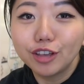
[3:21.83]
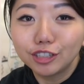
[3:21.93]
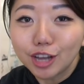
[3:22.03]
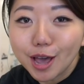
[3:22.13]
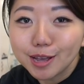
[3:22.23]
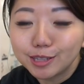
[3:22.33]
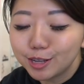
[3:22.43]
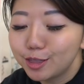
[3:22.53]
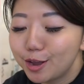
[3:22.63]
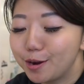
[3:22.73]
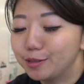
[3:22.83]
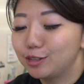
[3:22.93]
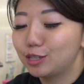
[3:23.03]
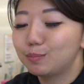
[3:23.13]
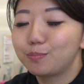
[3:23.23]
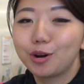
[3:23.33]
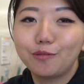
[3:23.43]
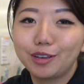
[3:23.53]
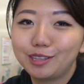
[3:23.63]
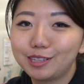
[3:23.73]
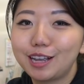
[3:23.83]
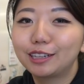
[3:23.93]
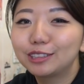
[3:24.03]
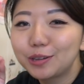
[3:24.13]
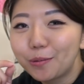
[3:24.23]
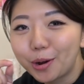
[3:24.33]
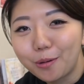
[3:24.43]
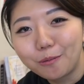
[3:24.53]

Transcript: fish eggs in there. This is perfect. This is actually what I